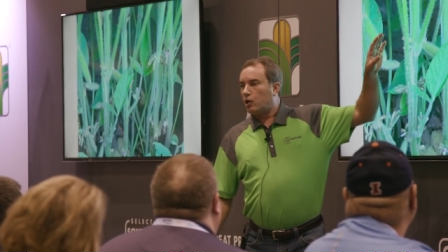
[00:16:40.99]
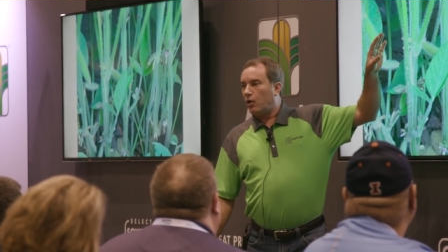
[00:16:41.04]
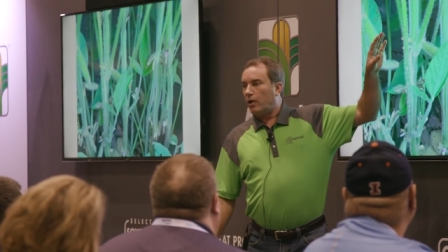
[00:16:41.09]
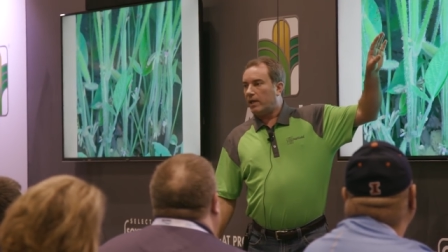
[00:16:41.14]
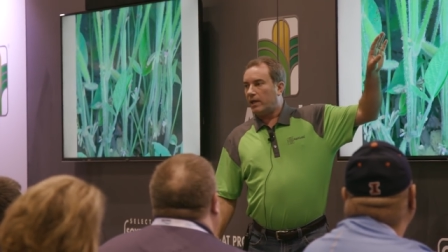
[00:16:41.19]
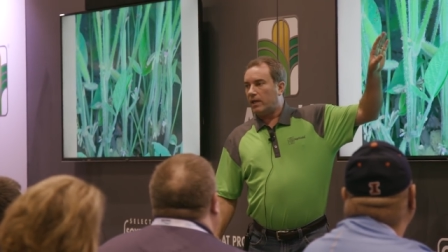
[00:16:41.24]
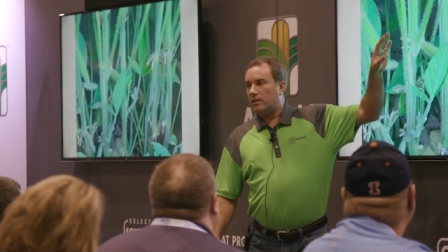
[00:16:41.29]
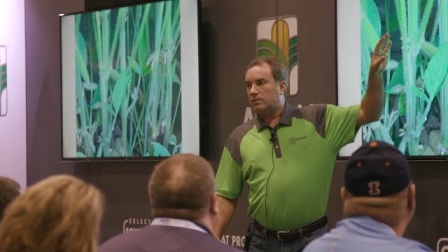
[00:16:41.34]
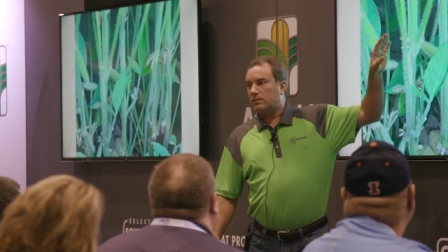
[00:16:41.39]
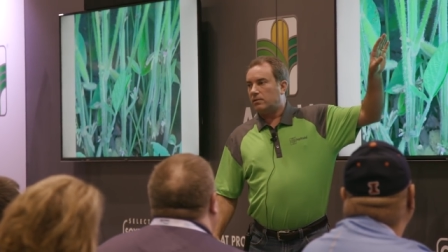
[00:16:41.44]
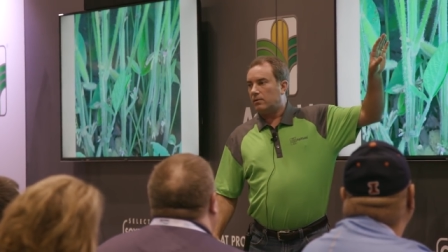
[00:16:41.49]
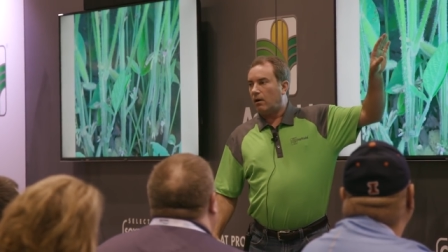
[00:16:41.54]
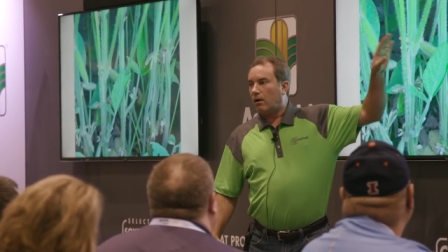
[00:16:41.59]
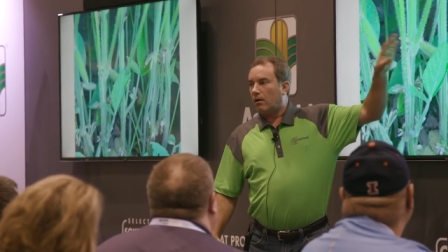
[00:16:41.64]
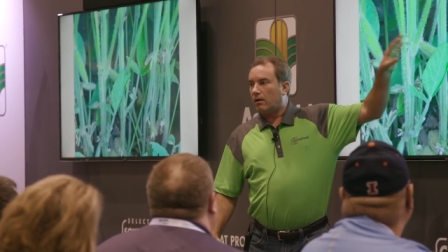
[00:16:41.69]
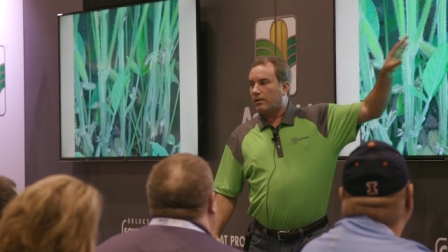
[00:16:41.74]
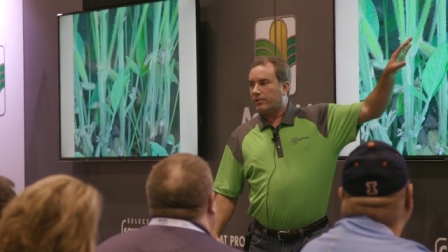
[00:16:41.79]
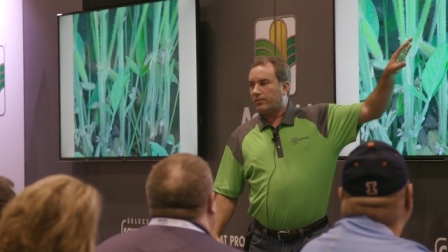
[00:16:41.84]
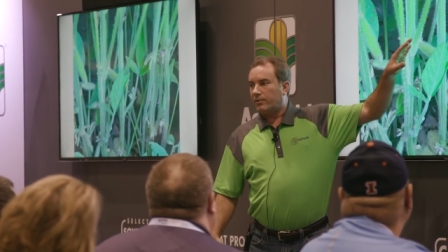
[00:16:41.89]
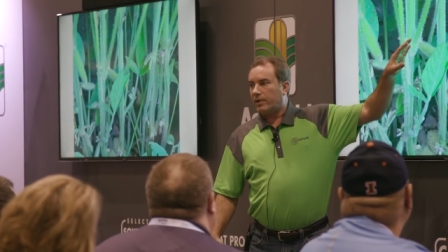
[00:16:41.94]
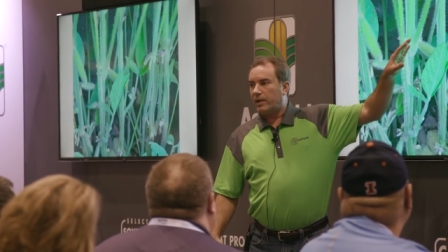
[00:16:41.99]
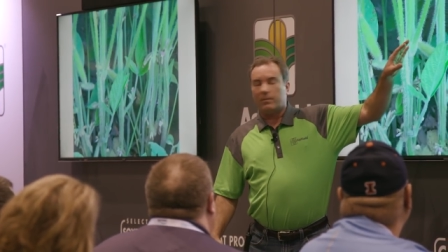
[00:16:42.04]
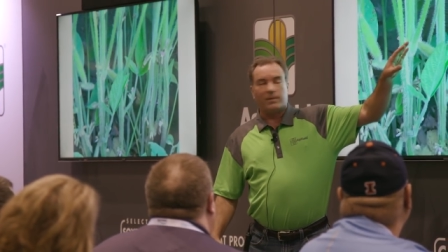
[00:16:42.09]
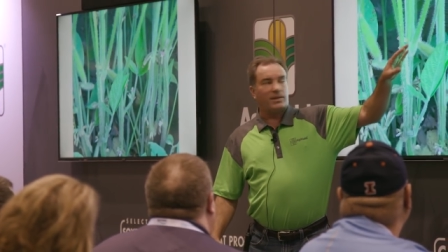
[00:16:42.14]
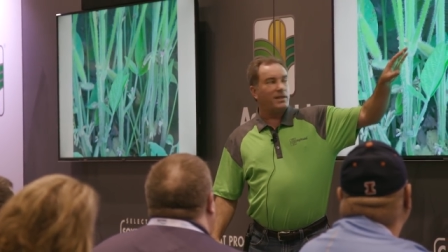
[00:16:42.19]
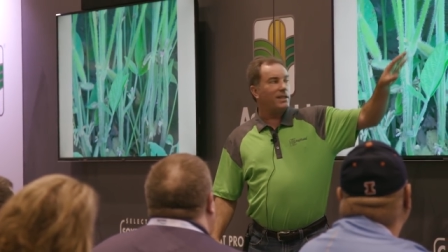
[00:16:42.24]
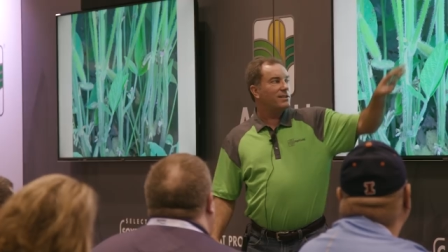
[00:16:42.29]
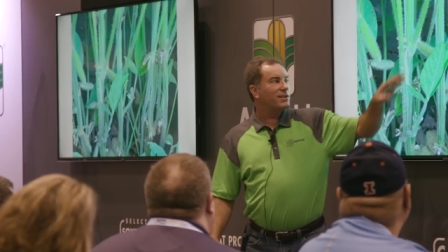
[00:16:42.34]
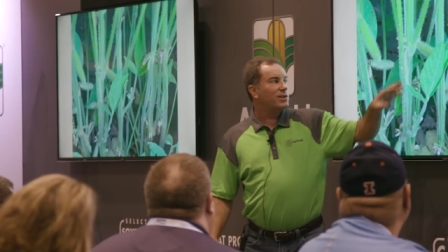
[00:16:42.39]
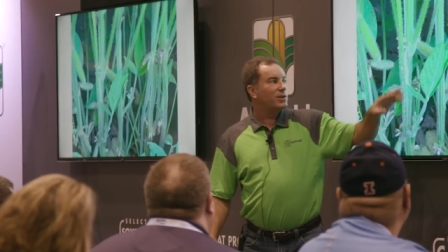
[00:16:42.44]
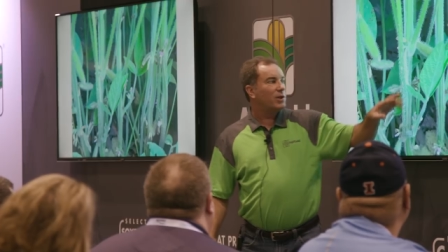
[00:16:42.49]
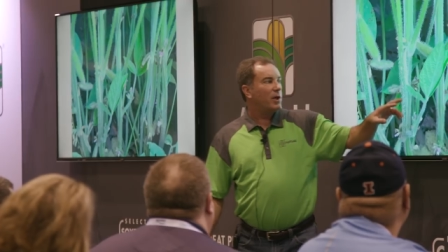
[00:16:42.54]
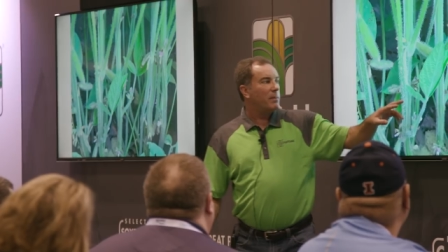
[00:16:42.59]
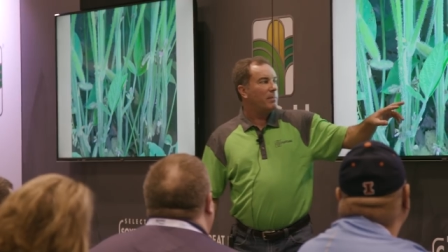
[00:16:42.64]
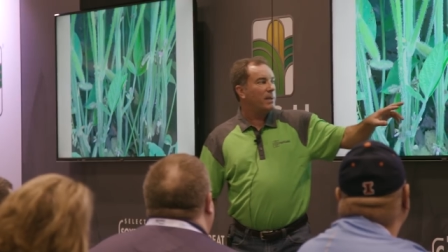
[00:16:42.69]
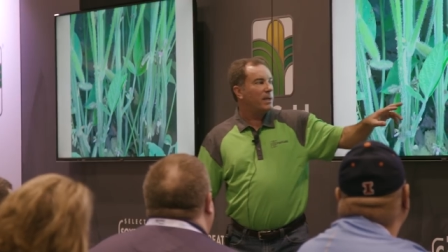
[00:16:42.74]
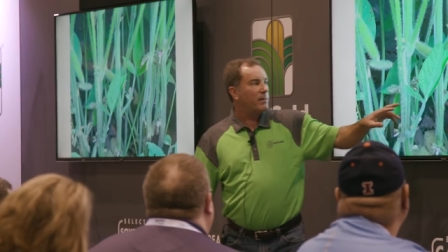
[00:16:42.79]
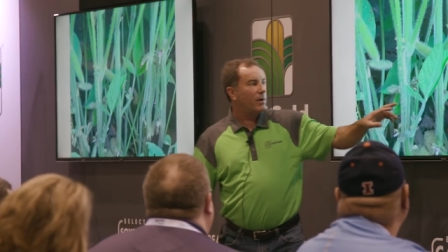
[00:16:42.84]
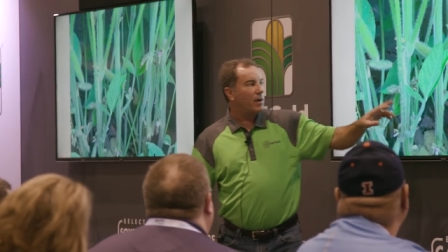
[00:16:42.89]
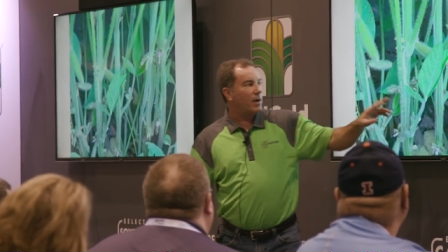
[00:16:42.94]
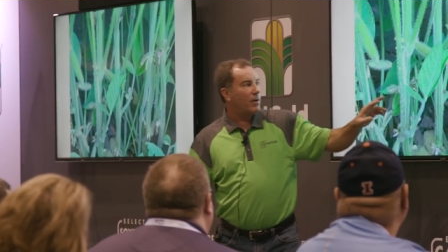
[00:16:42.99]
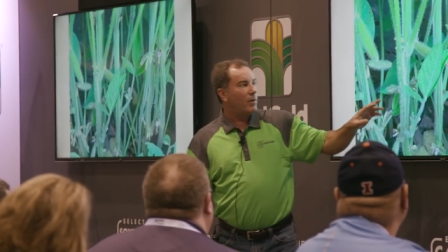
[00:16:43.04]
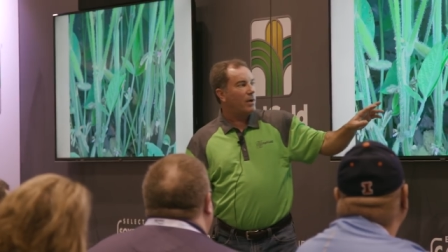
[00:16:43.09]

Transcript: going into R3 with this soybean.